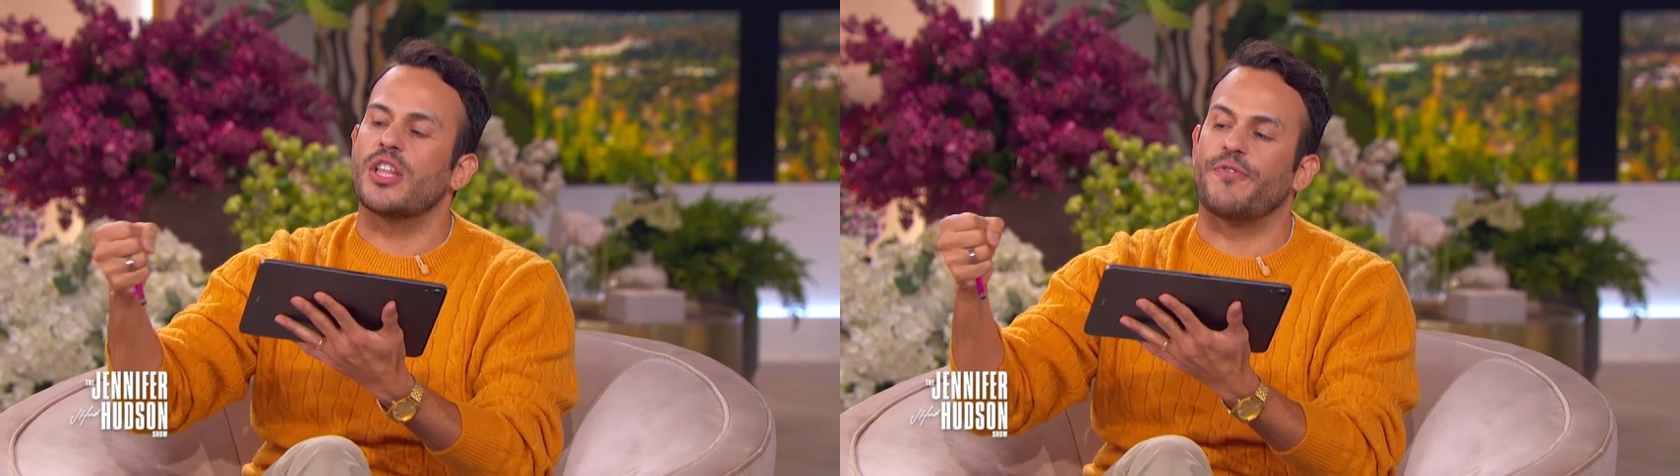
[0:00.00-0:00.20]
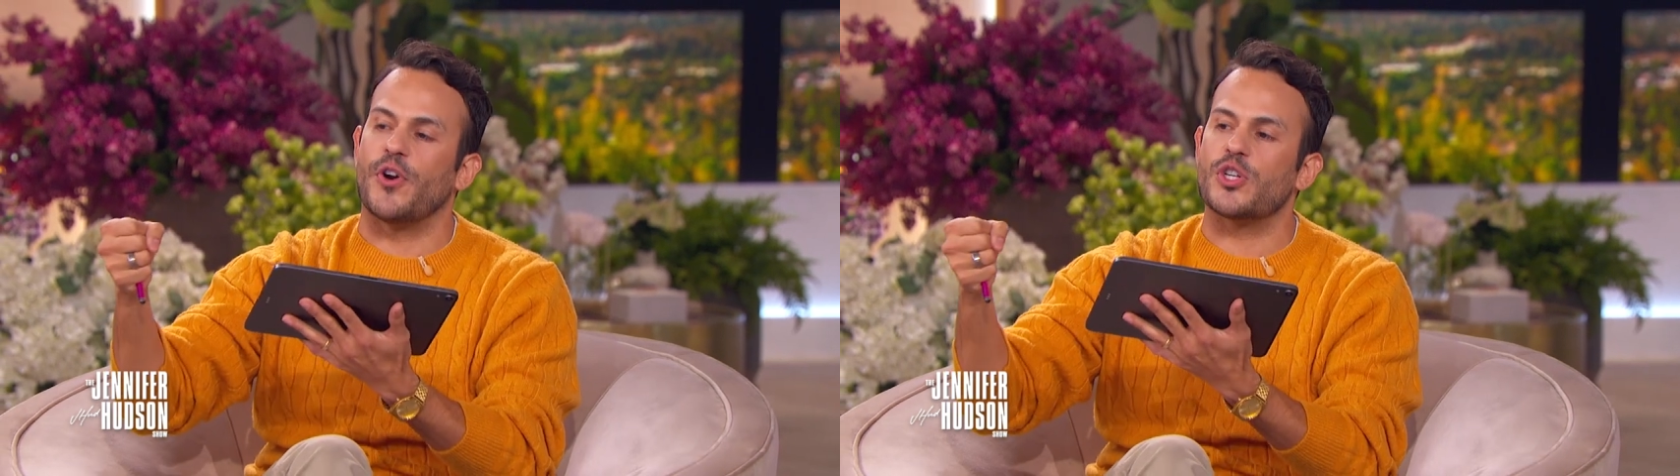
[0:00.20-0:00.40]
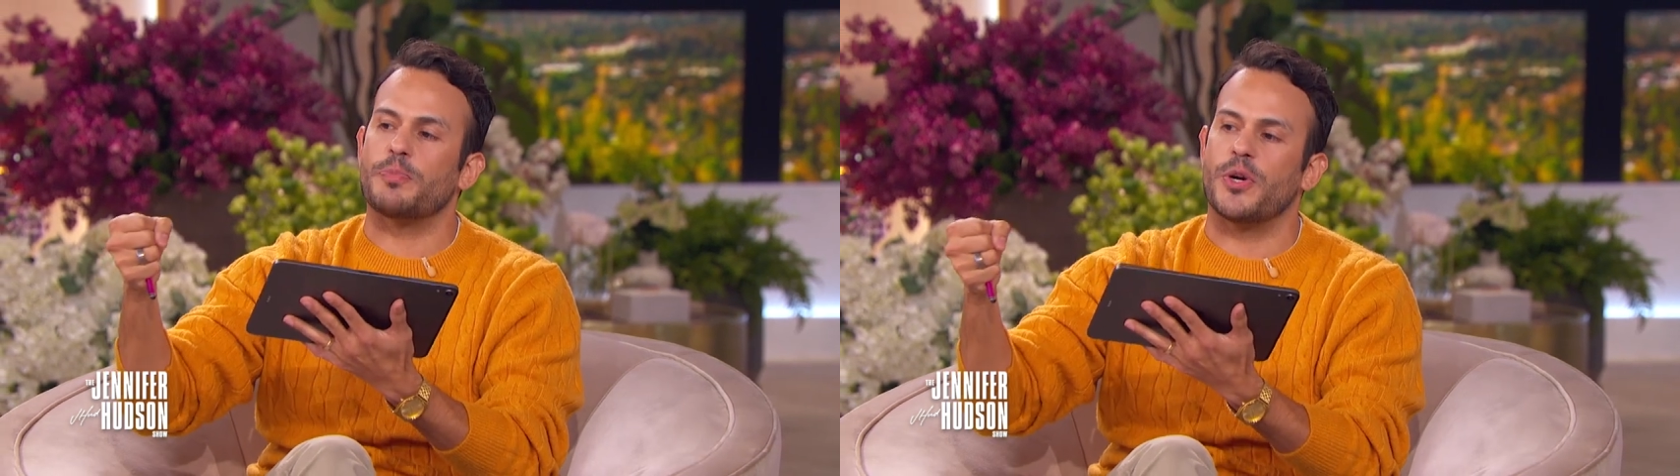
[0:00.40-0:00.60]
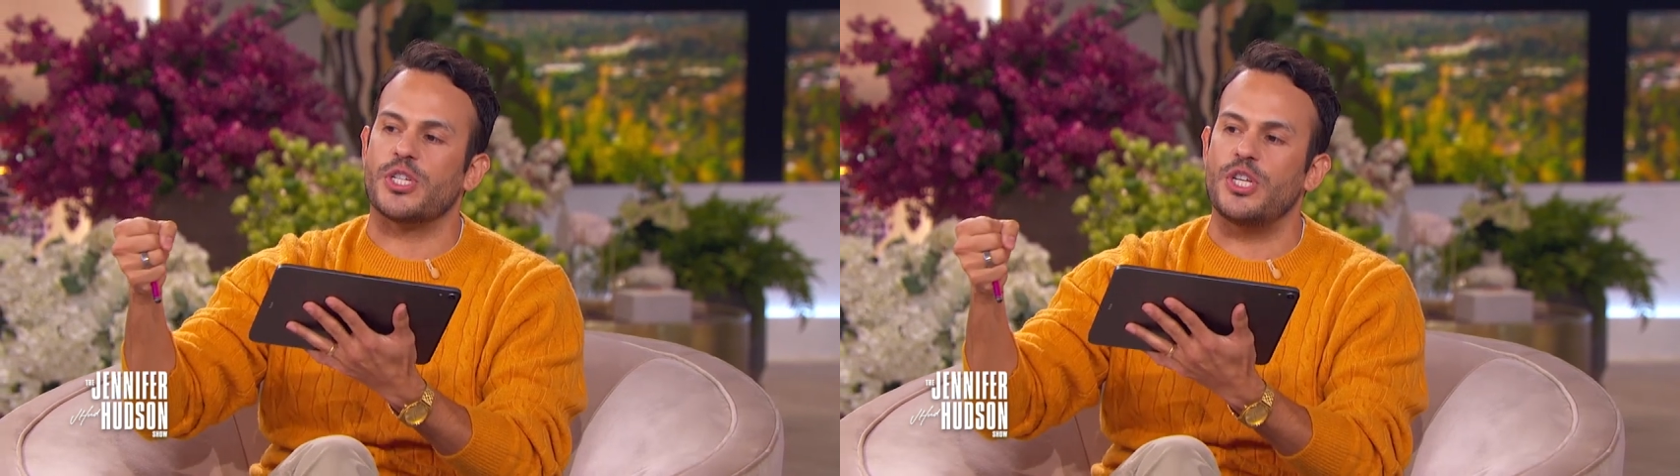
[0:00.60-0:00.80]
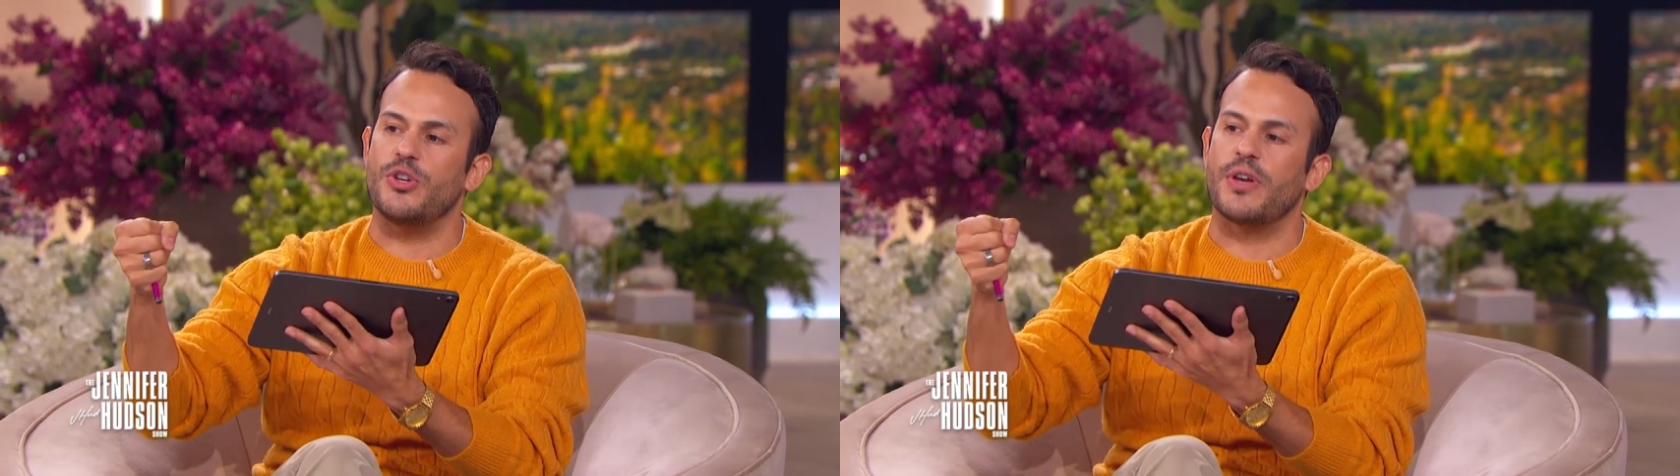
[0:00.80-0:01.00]
the first
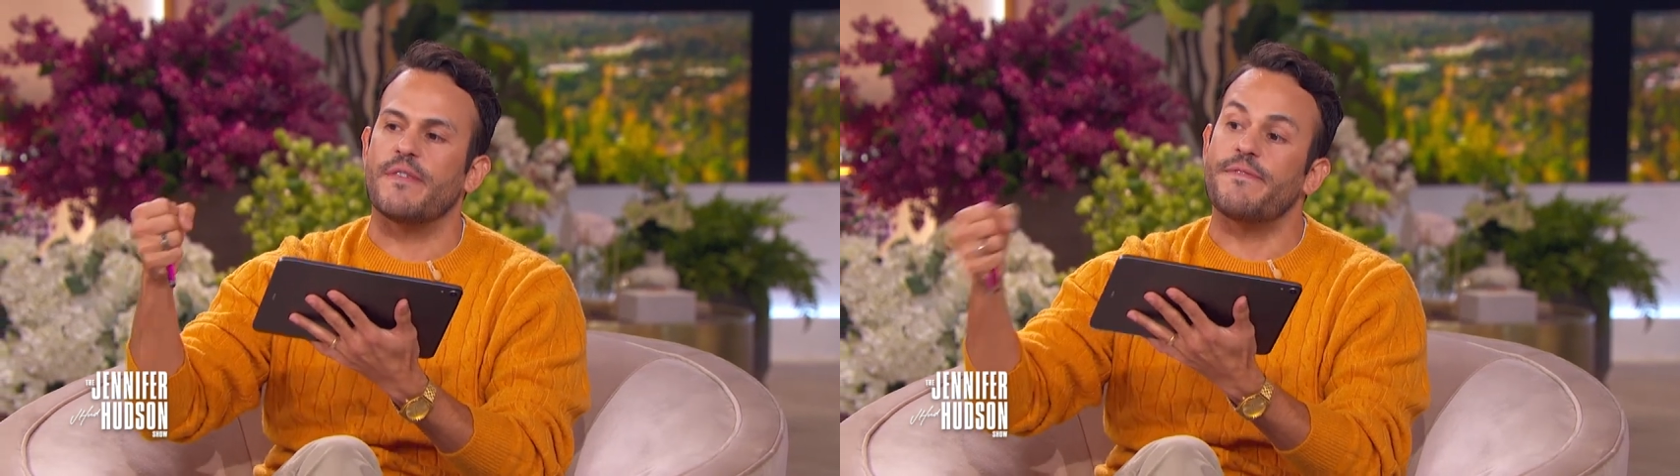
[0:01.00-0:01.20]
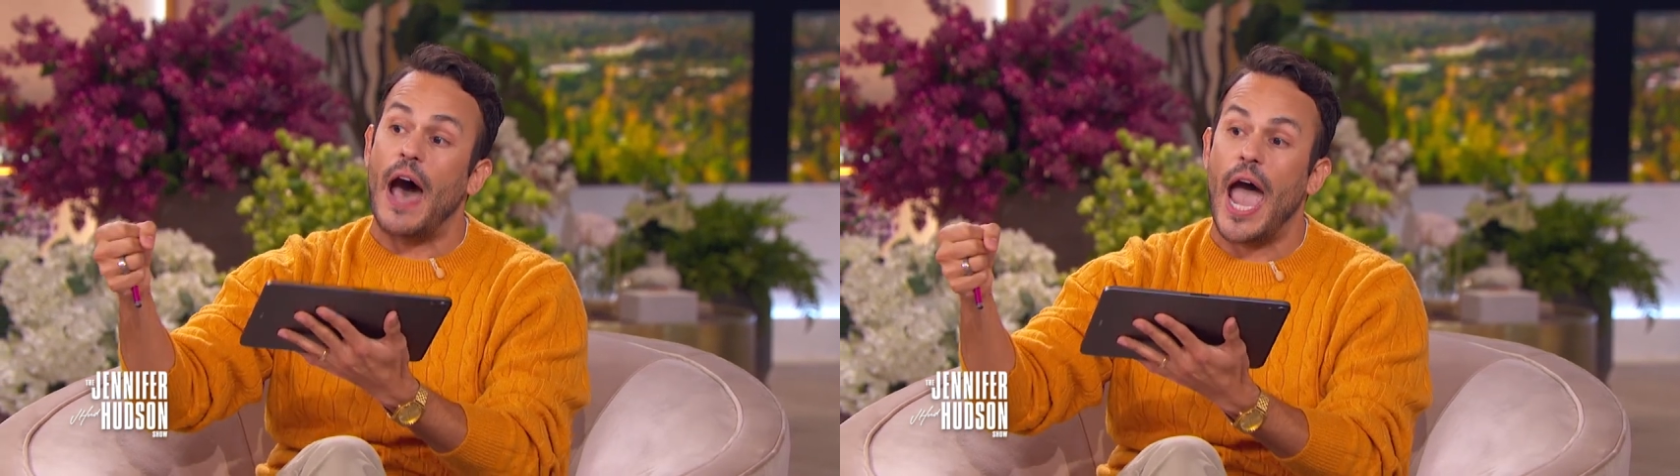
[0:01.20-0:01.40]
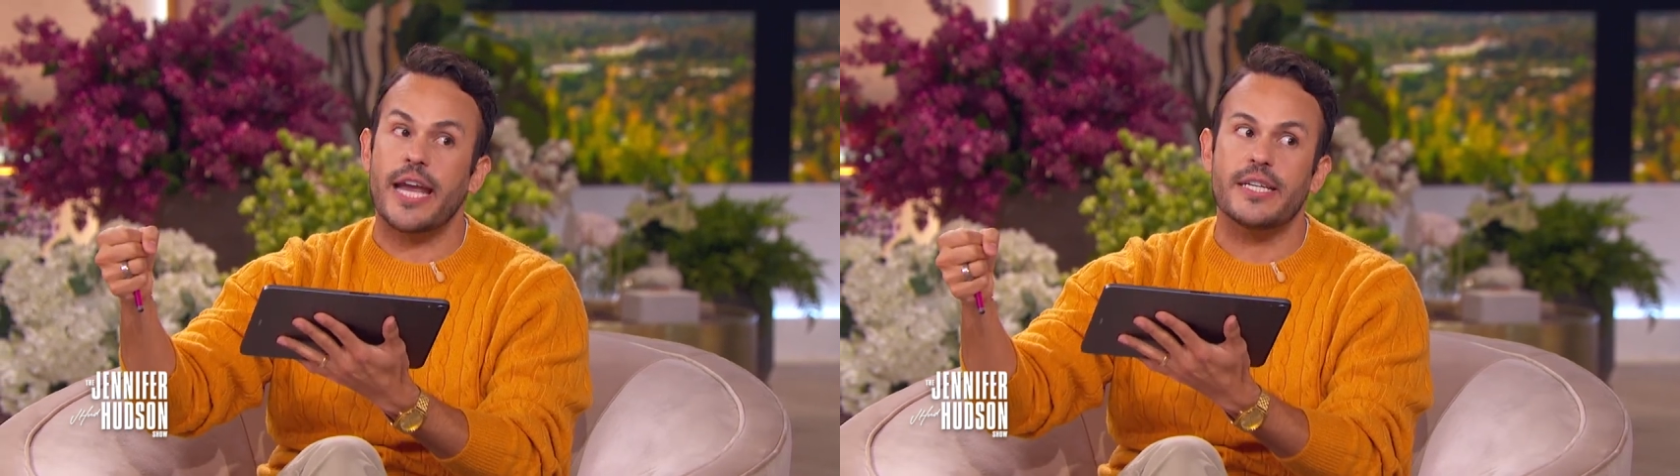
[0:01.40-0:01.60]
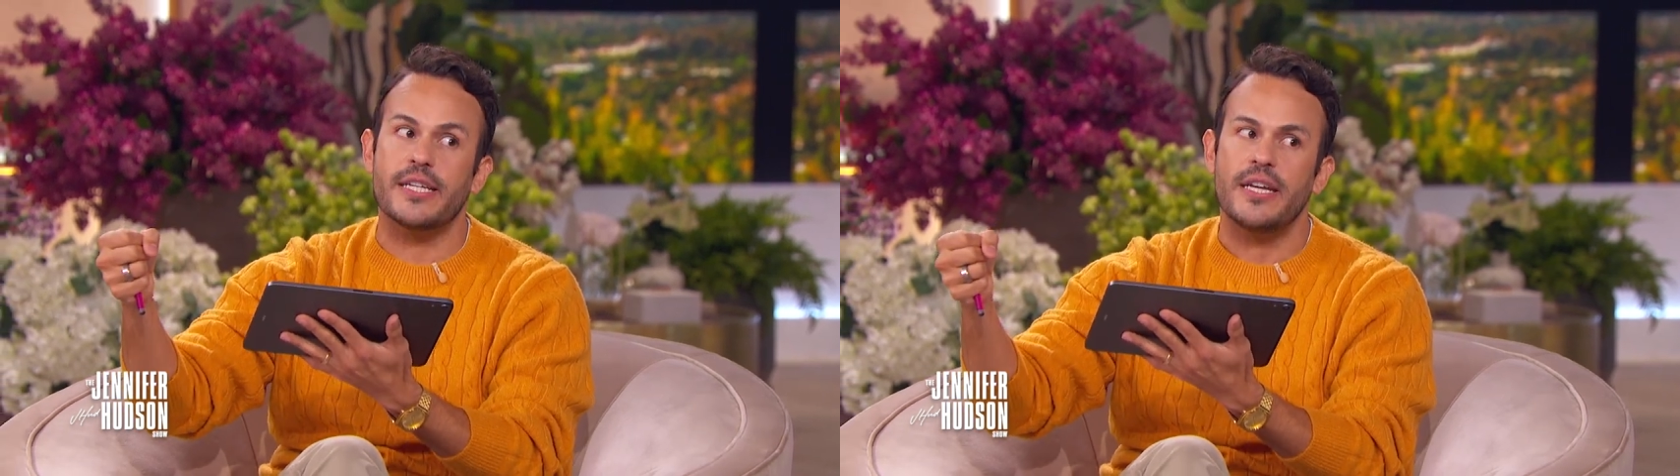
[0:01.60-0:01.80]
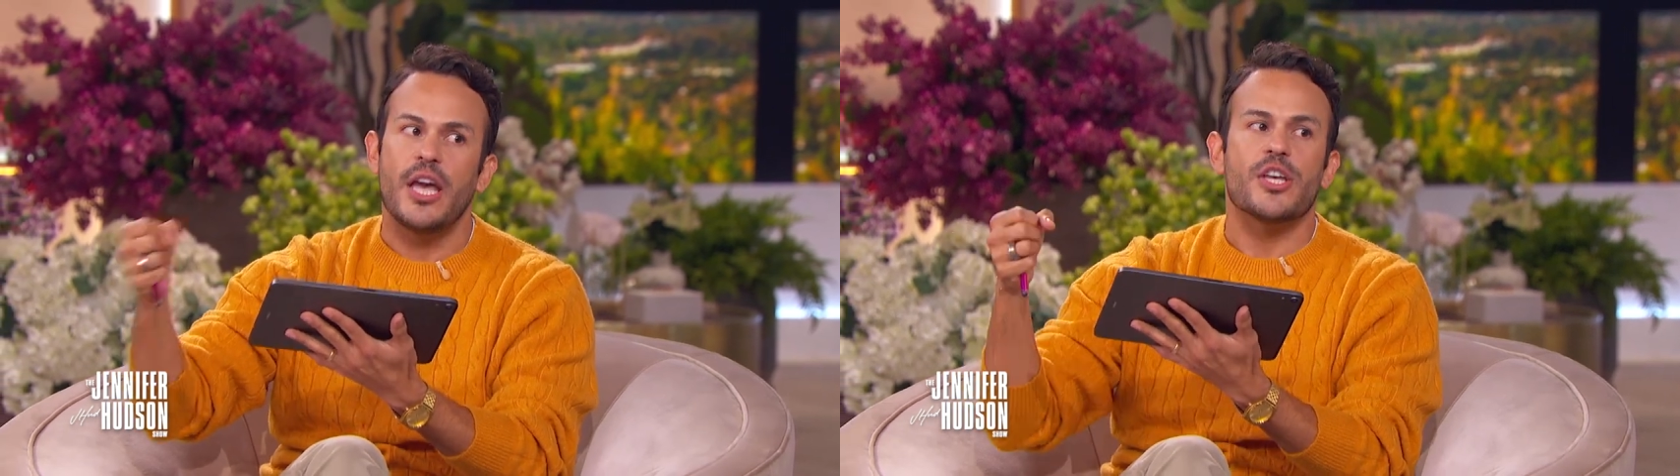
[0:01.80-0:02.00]
person you can find